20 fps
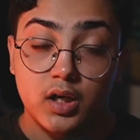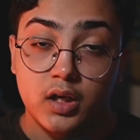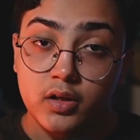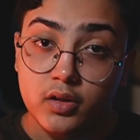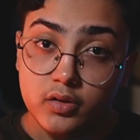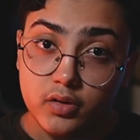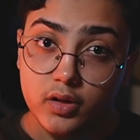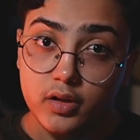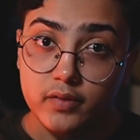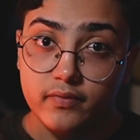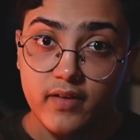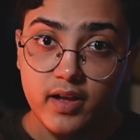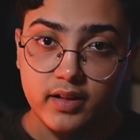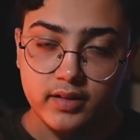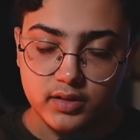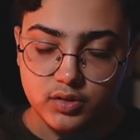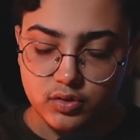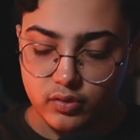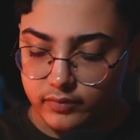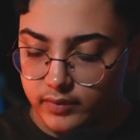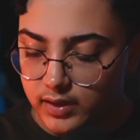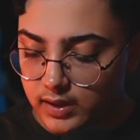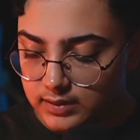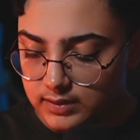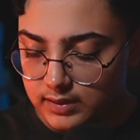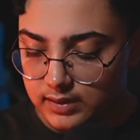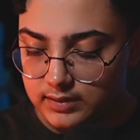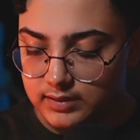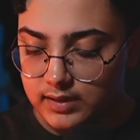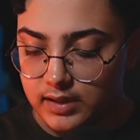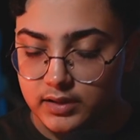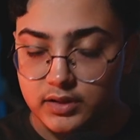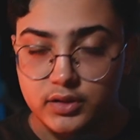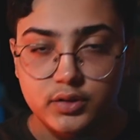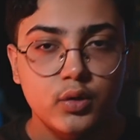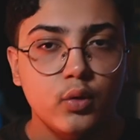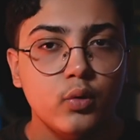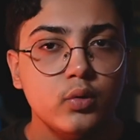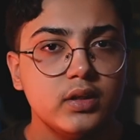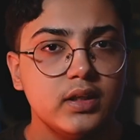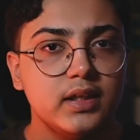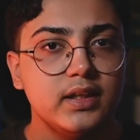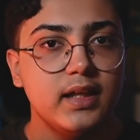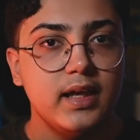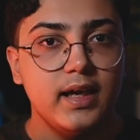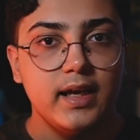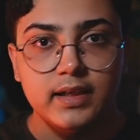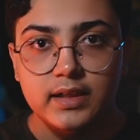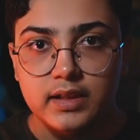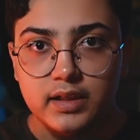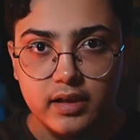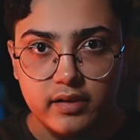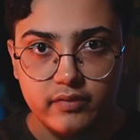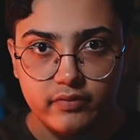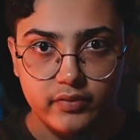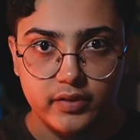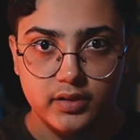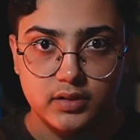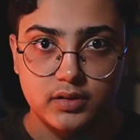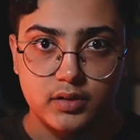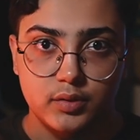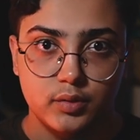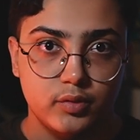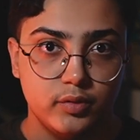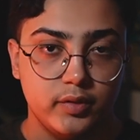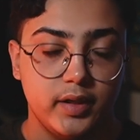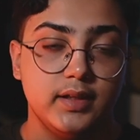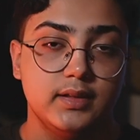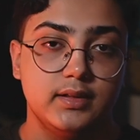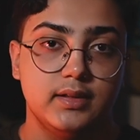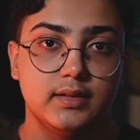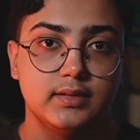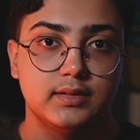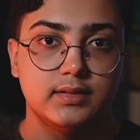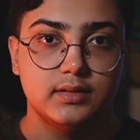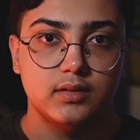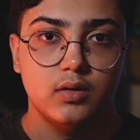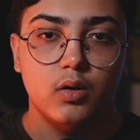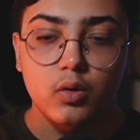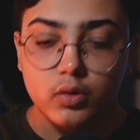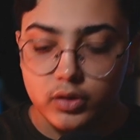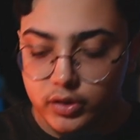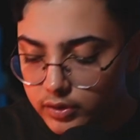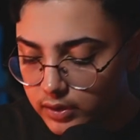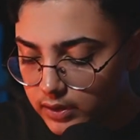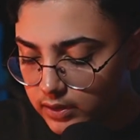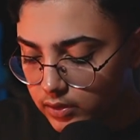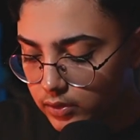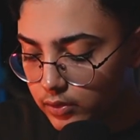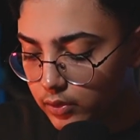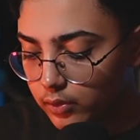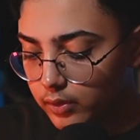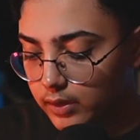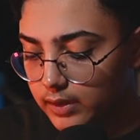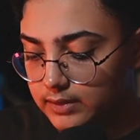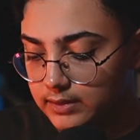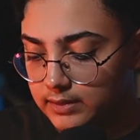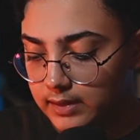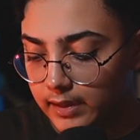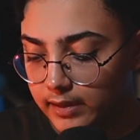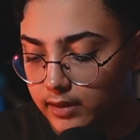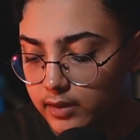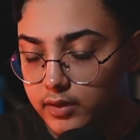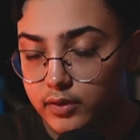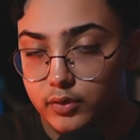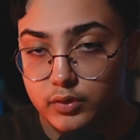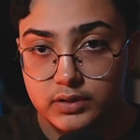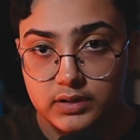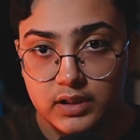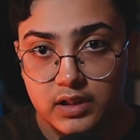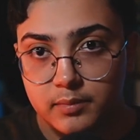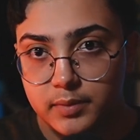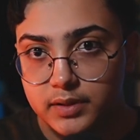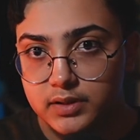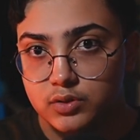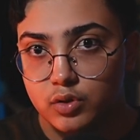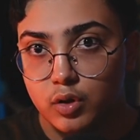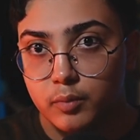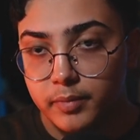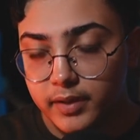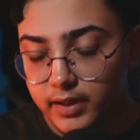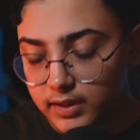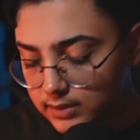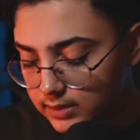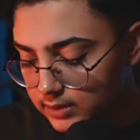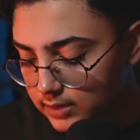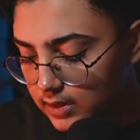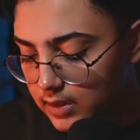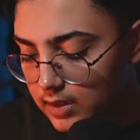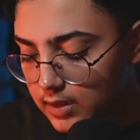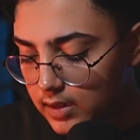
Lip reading: Another advantage of this is that you don't need any effort to create this. All you need to know is like your syllabus topics.